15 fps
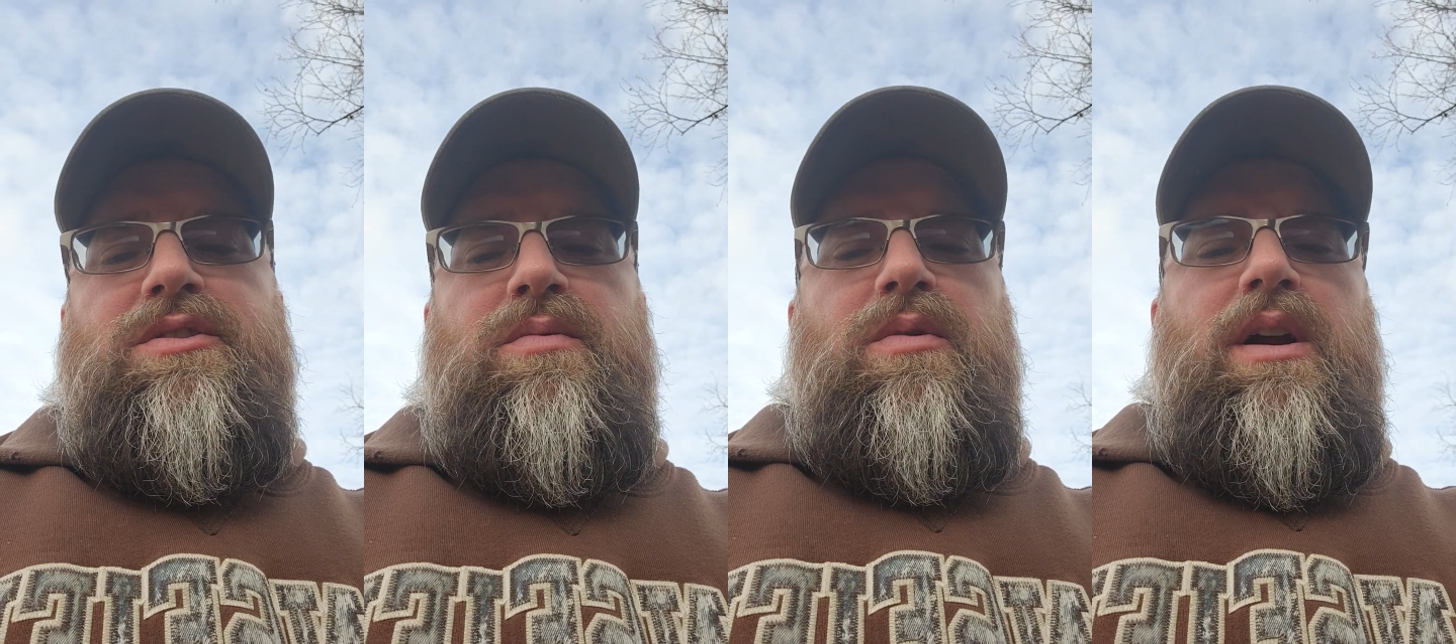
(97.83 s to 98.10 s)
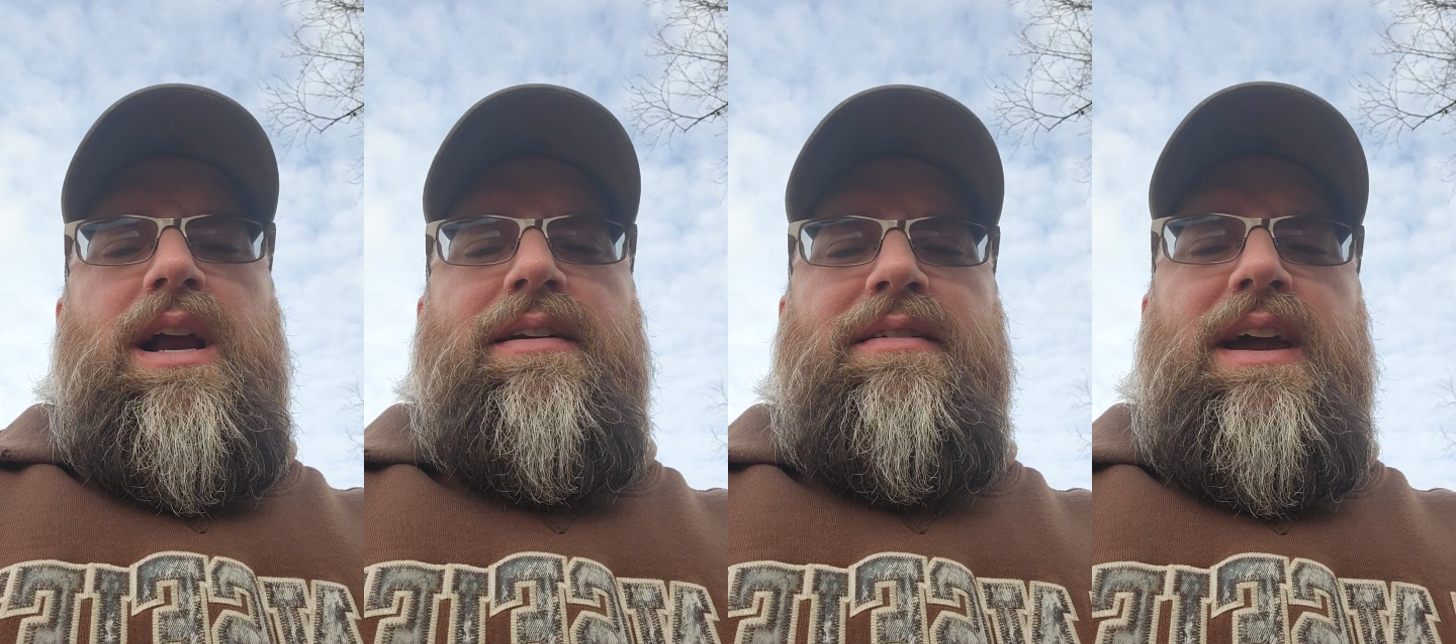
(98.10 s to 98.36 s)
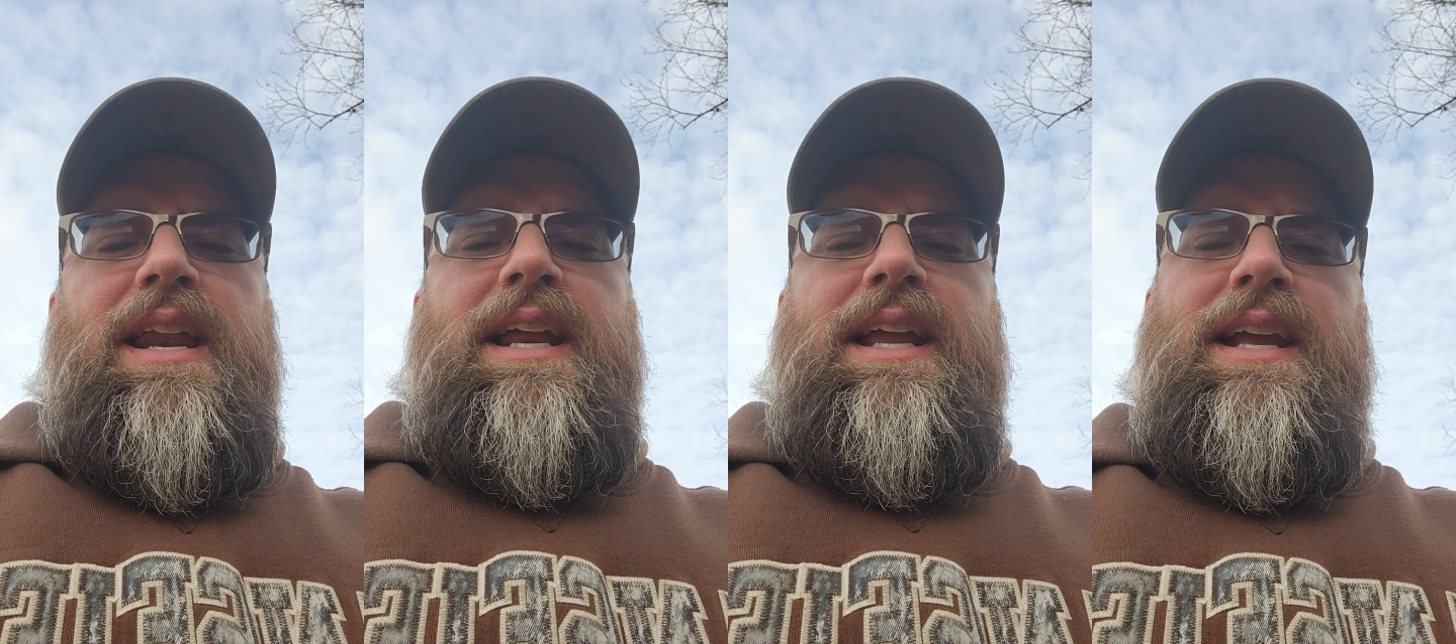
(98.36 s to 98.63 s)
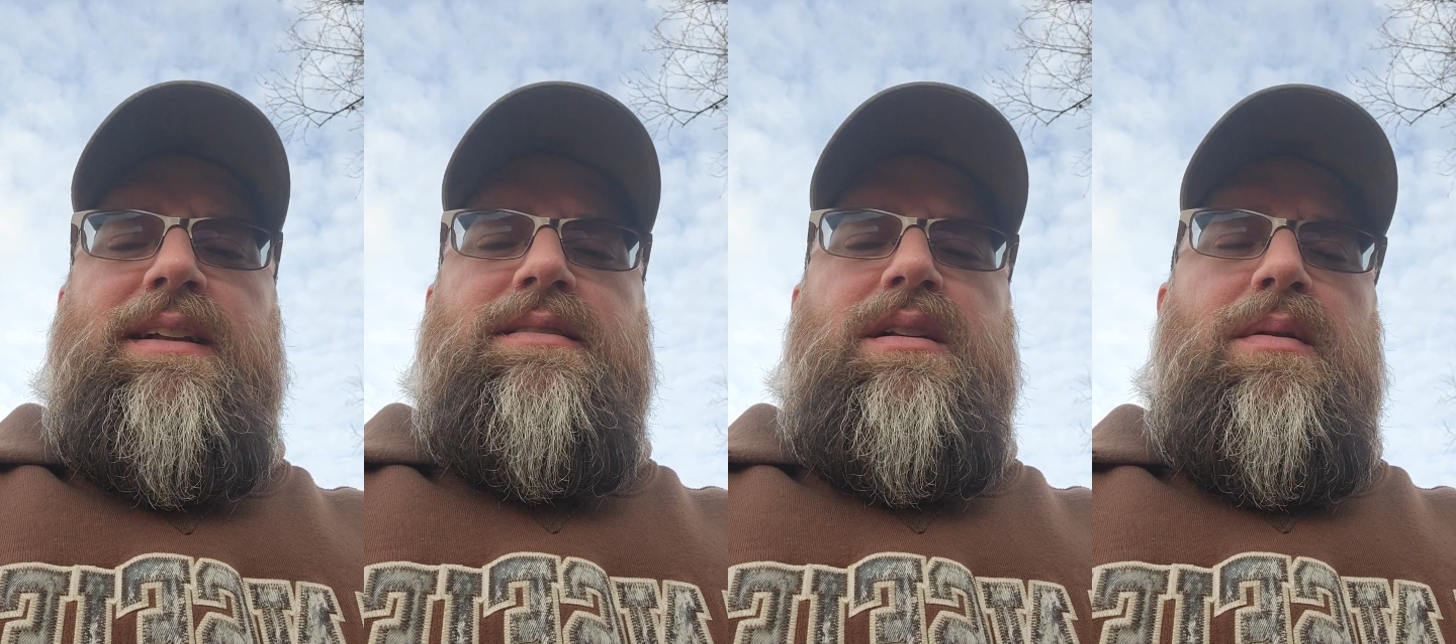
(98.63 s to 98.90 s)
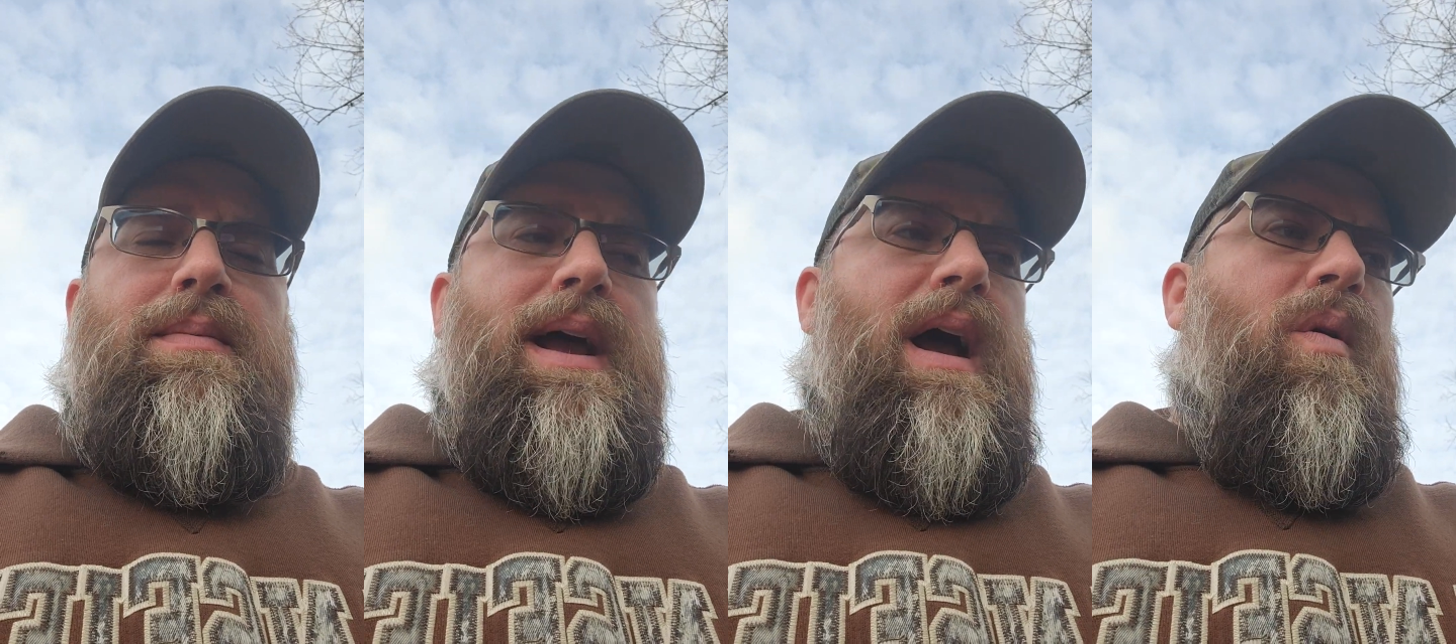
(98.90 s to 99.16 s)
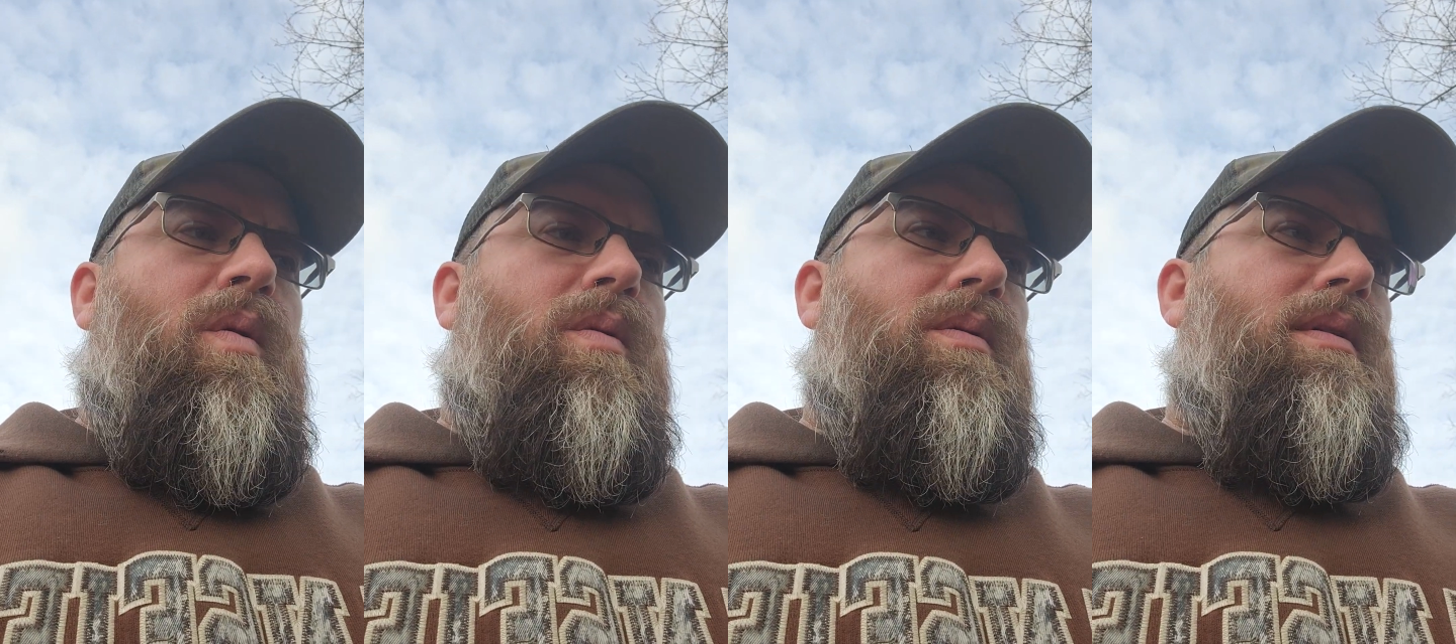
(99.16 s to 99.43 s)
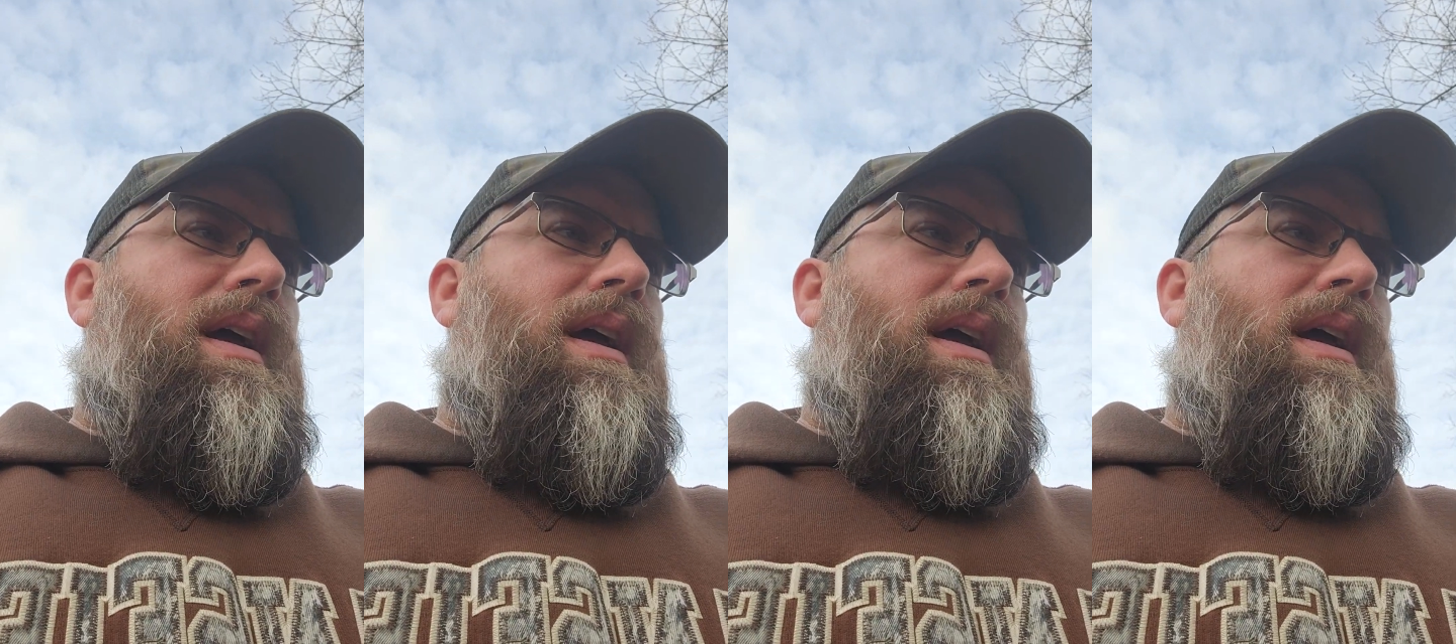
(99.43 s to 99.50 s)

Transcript: to where I've got to get some out